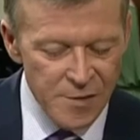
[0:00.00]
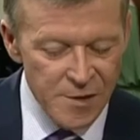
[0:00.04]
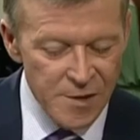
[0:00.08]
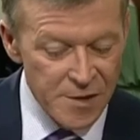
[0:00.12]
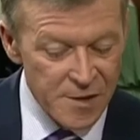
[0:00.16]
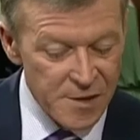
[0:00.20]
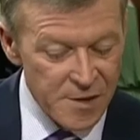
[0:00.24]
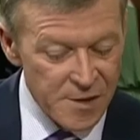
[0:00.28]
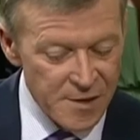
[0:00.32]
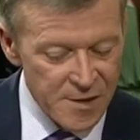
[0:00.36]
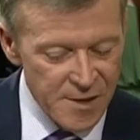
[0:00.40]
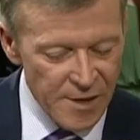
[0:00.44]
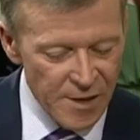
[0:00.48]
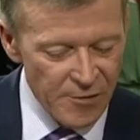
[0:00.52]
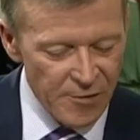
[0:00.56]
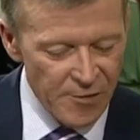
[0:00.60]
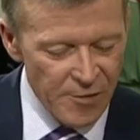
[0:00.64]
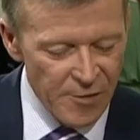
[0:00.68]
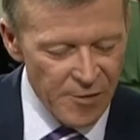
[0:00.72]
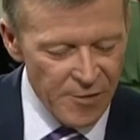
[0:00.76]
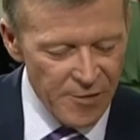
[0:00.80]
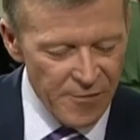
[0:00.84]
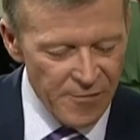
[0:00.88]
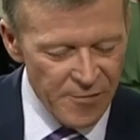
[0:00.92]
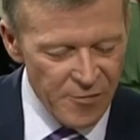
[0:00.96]
Assistant
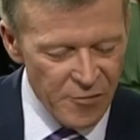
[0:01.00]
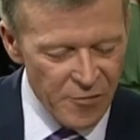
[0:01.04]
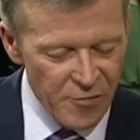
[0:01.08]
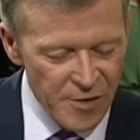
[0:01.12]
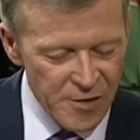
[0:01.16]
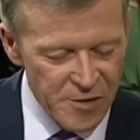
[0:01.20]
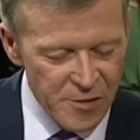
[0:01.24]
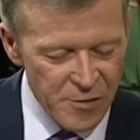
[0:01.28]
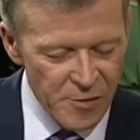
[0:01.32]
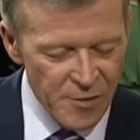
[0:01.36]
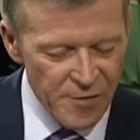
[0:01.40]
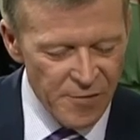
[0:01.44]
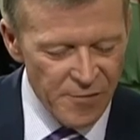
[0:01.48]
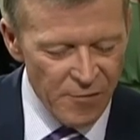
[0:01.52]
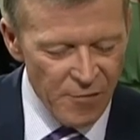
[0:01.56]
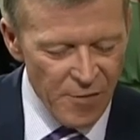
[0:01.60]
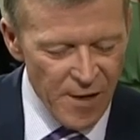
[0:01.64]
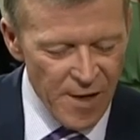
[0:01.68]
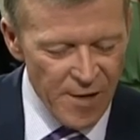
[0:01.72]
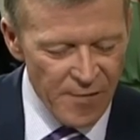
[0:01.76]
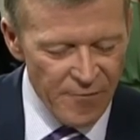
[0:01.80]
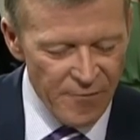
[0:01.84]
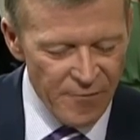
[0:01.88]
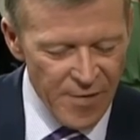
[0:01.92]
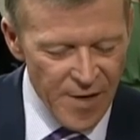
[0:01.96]
Secretary of the Treasury,
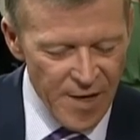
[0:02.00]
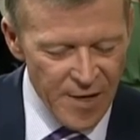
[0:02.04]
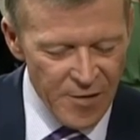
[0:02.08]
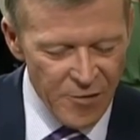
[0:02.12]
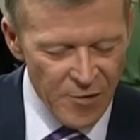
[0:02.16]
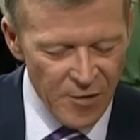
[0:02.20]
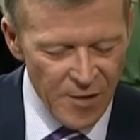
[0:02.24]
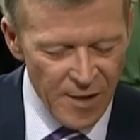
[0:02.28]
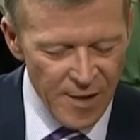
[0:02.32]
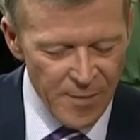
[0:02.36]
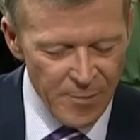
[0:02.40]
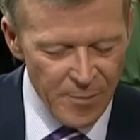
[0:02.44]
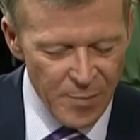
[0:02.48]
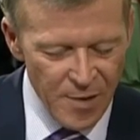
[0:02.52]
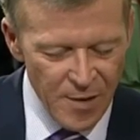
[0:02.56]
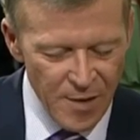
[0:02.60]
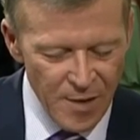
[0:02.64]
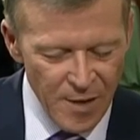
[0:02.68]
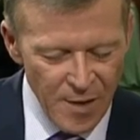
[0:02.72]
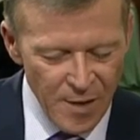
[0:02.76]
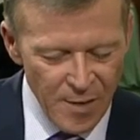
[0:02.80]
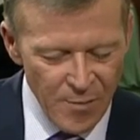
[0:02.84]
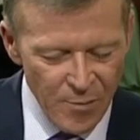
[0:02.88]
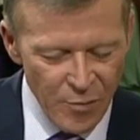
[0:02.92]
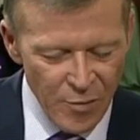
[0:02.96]
Frank Vanderlip,
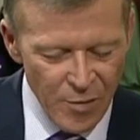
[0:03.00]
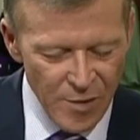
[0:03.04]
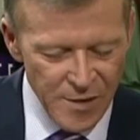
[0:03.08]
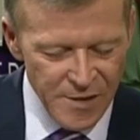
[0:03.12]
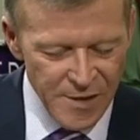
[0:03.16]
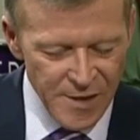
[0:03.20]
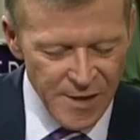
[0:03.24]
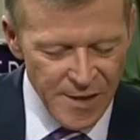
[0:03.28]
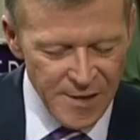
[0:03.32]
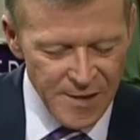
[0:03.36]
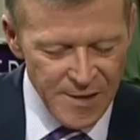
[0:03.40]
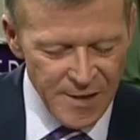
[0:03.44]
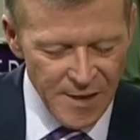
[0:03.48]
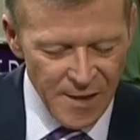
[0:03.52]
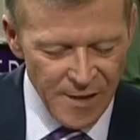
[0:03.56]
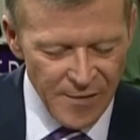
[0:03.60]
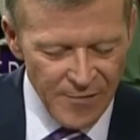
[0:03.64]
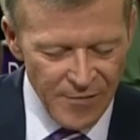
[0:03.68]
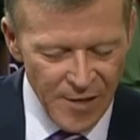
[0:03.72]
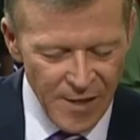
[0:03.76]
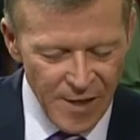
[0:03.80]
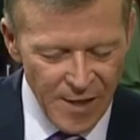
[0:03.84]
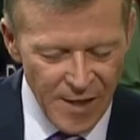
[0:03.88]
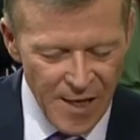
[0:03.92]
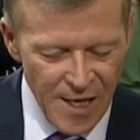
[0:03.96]
President of
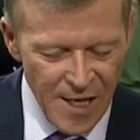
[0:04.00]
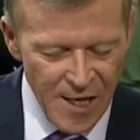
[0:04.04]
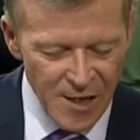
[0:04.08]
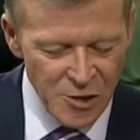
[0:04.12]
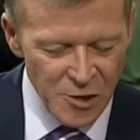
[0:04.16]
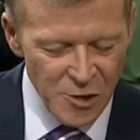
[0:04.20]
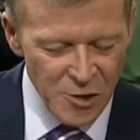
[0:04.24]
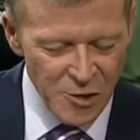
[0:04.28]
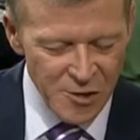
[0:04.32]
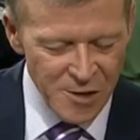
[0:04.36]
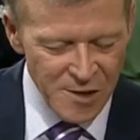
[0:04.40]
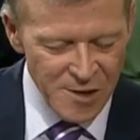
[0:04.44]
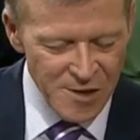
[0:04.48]
National